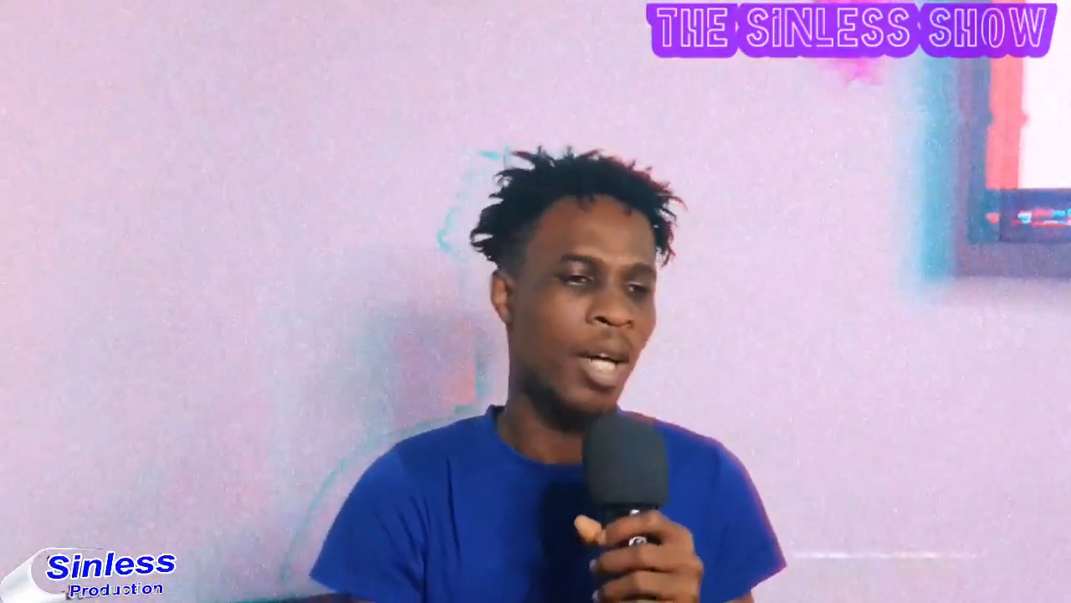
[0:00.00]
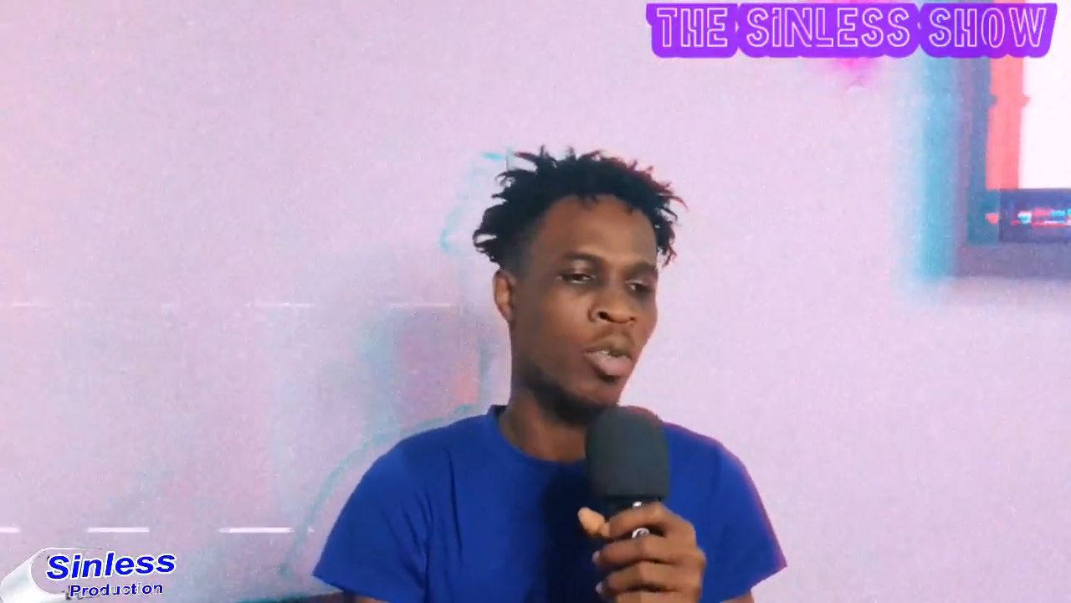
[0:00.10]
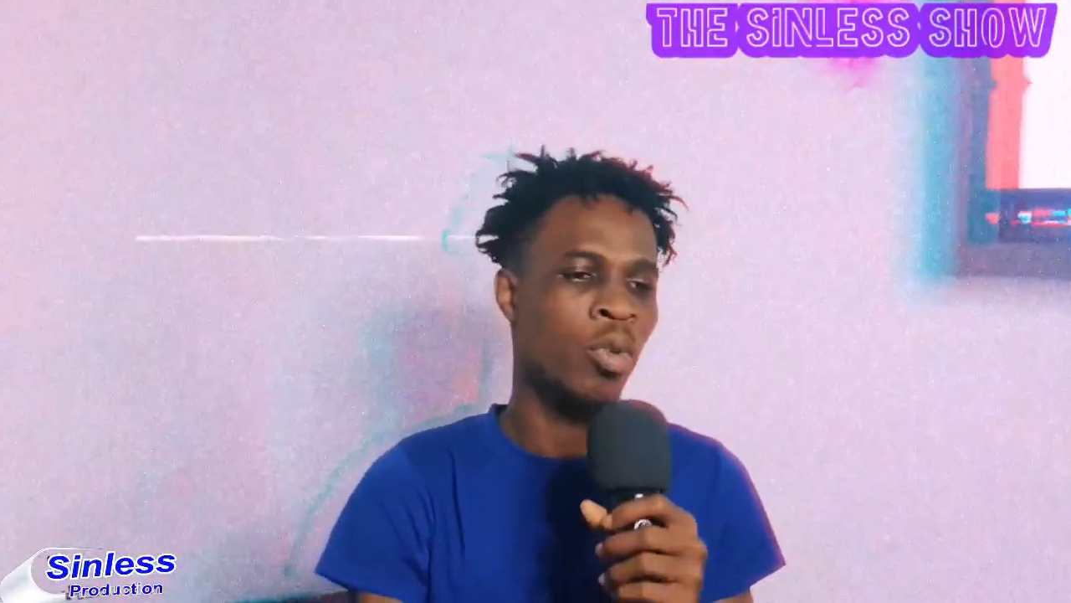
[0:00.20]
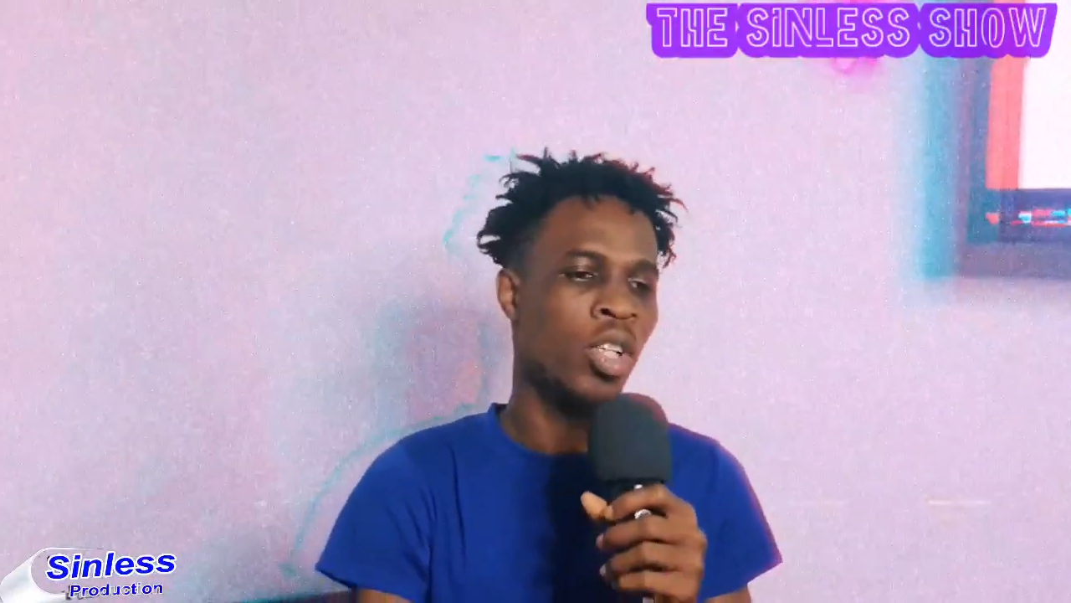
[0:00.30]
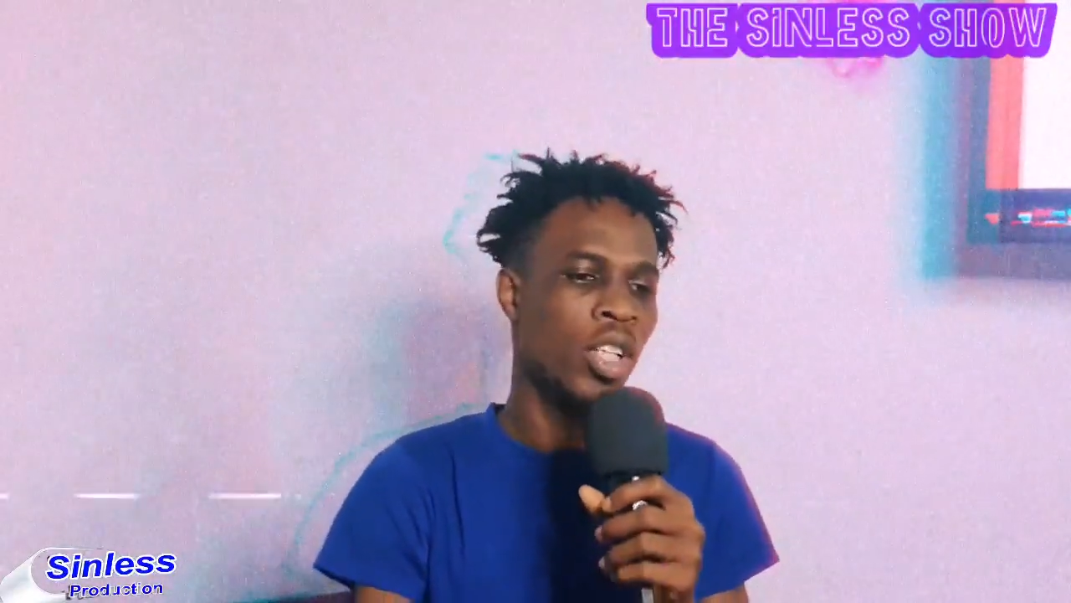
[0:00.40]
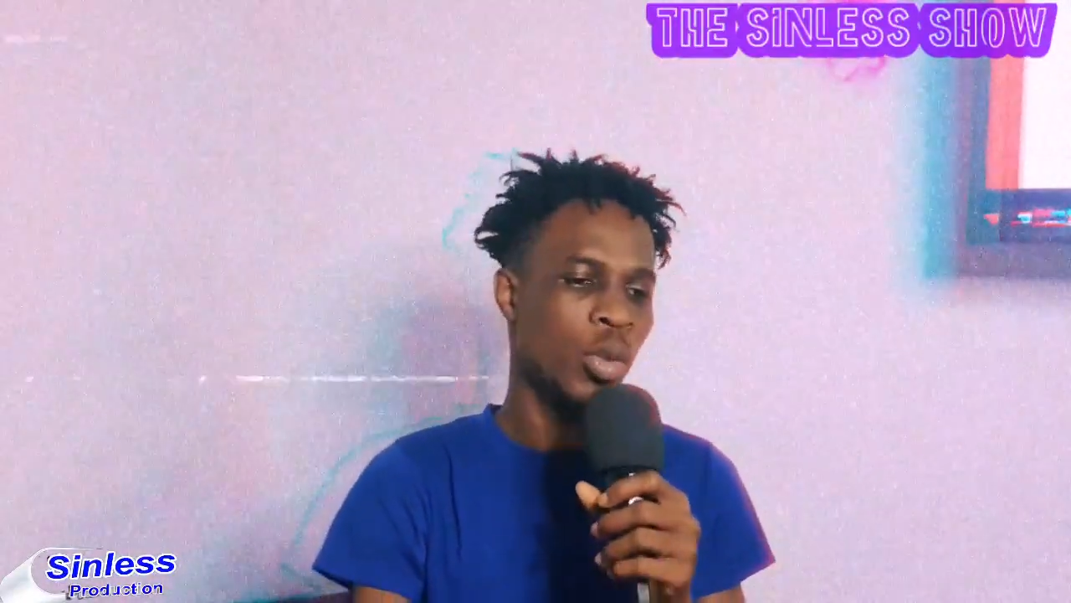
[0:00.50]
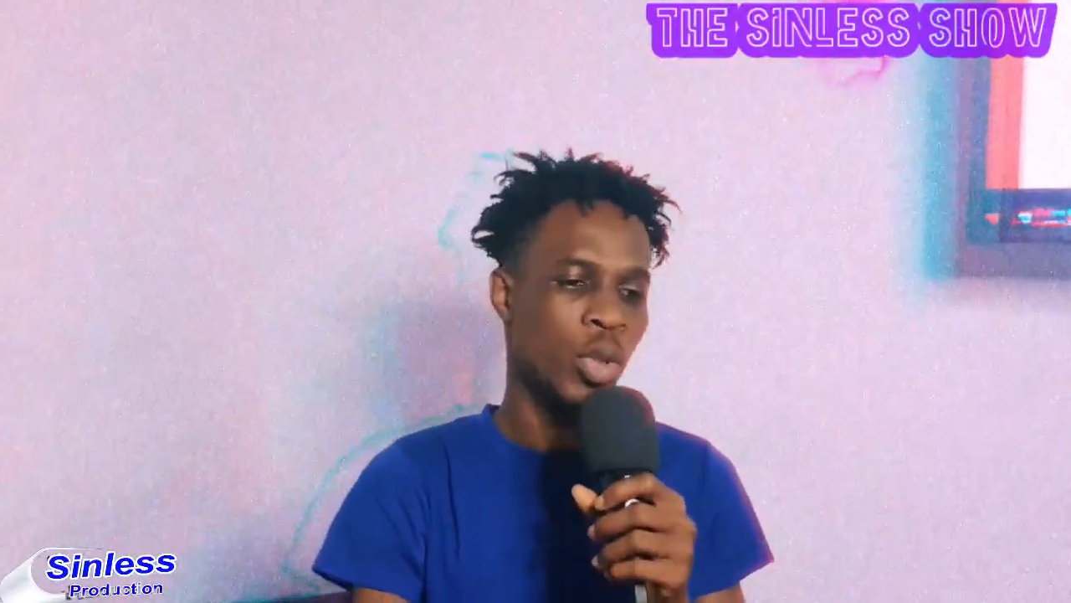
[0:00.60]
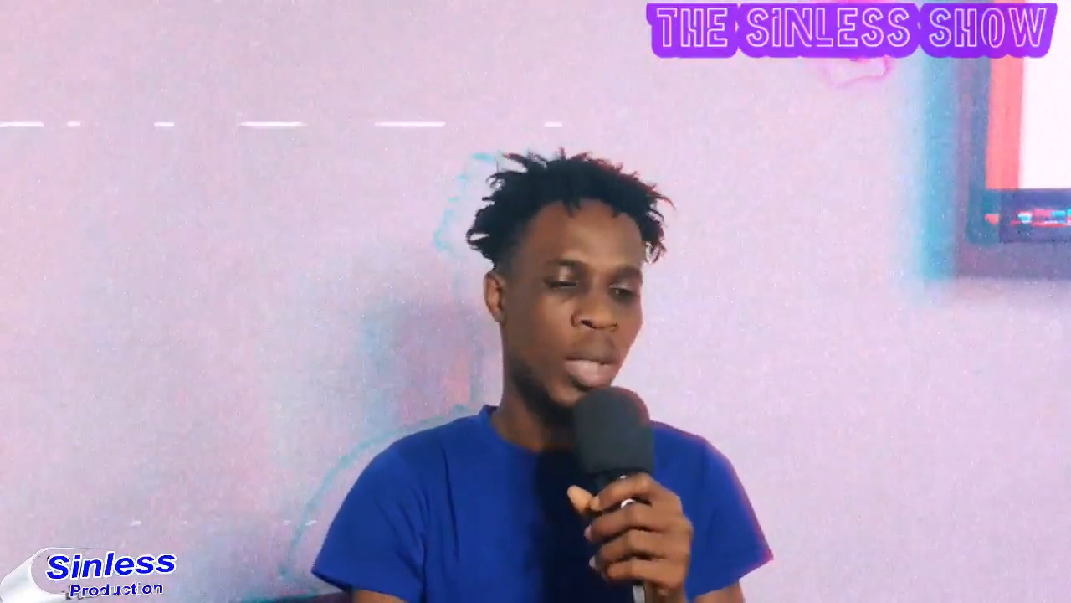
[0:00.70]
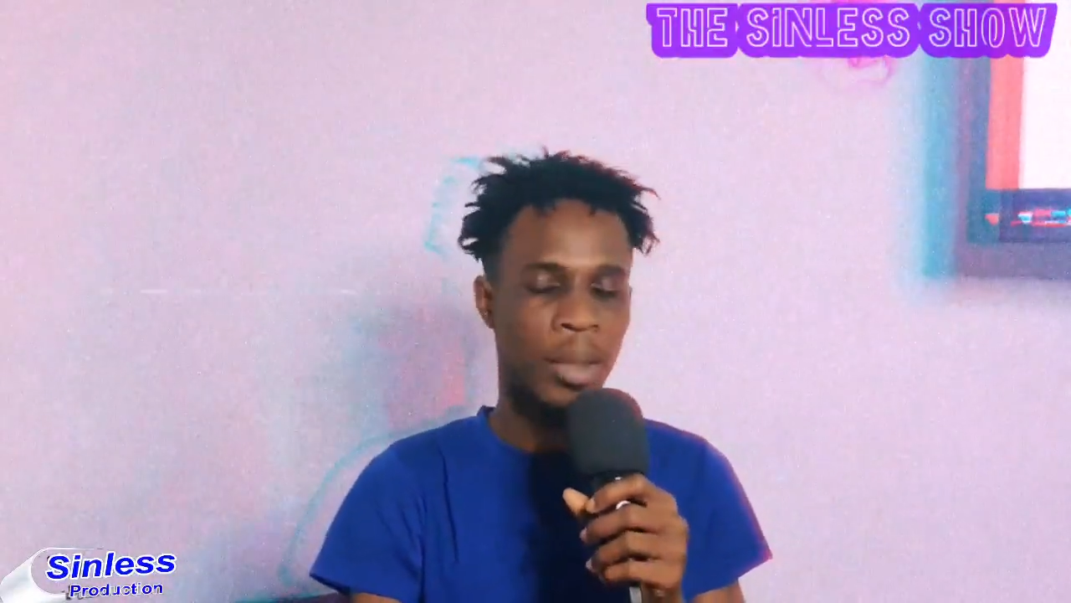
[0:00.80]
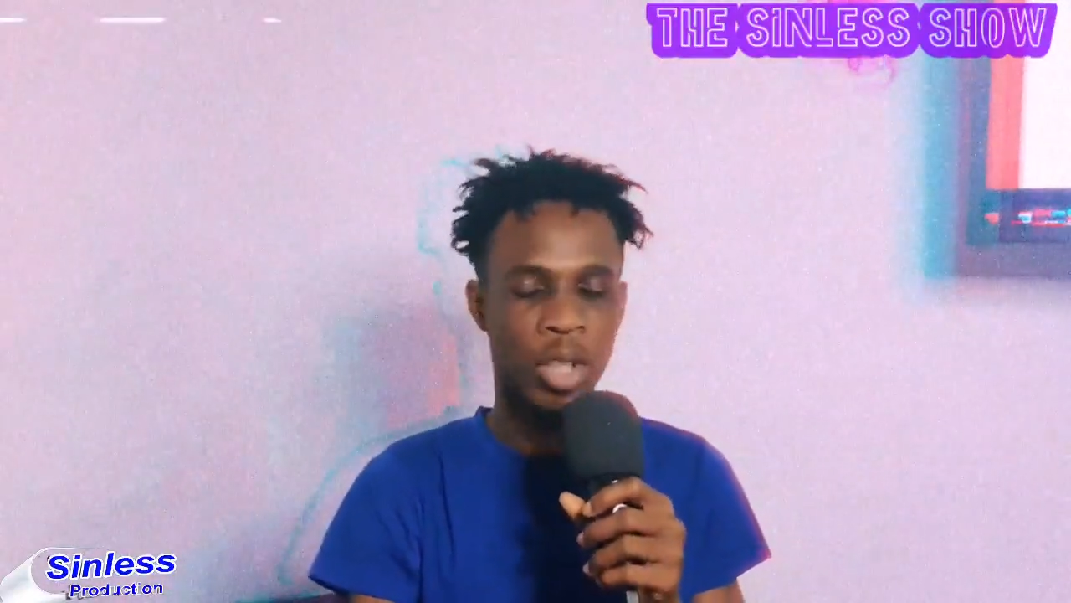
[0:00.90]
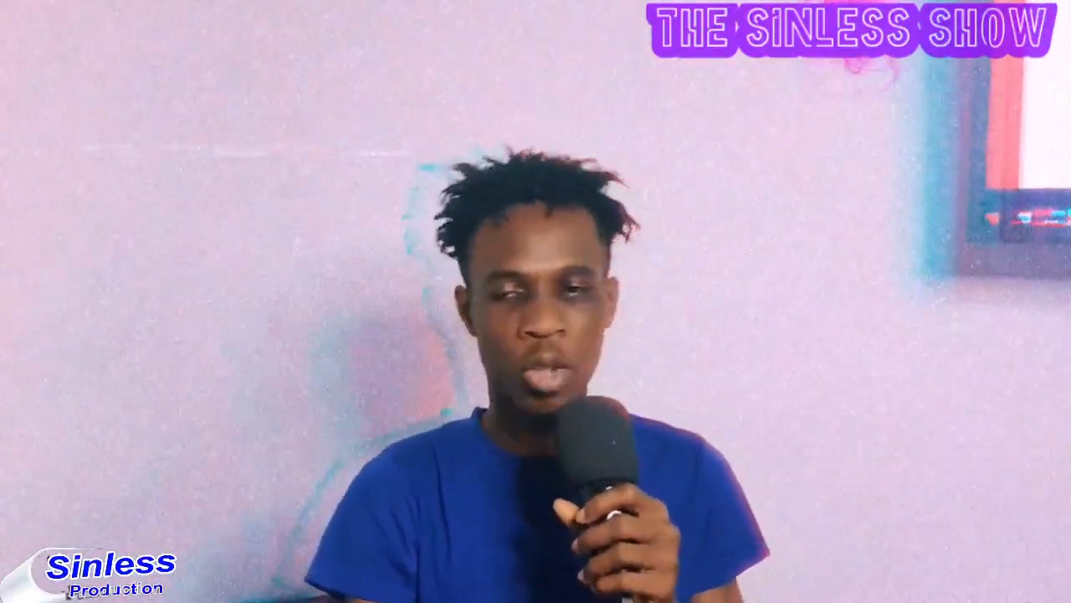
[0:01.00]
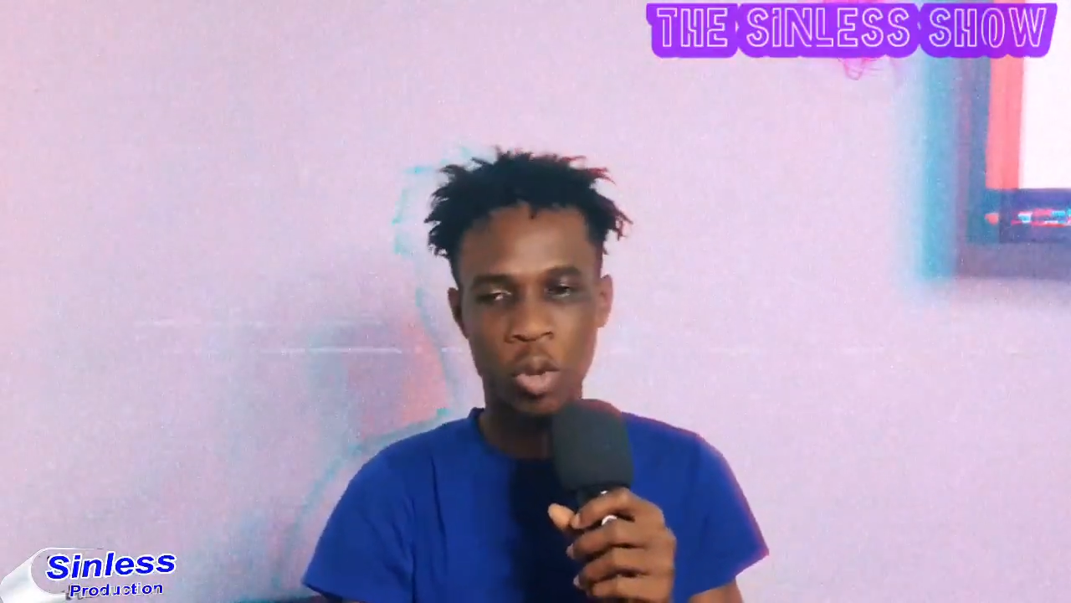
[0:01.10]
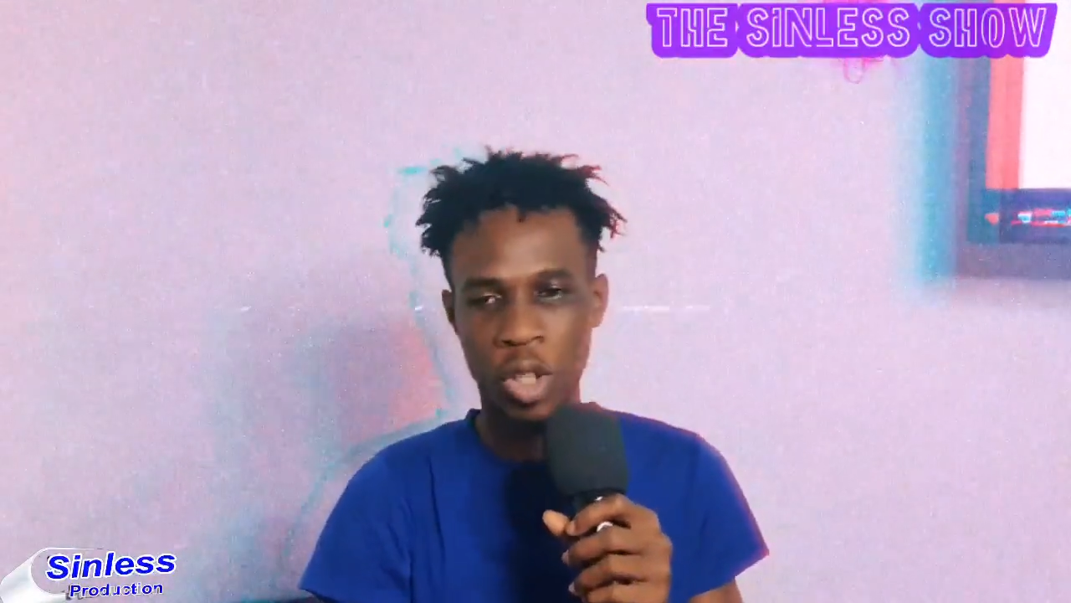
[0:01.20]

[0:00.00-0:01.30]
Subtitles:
Amerado, like Amerado,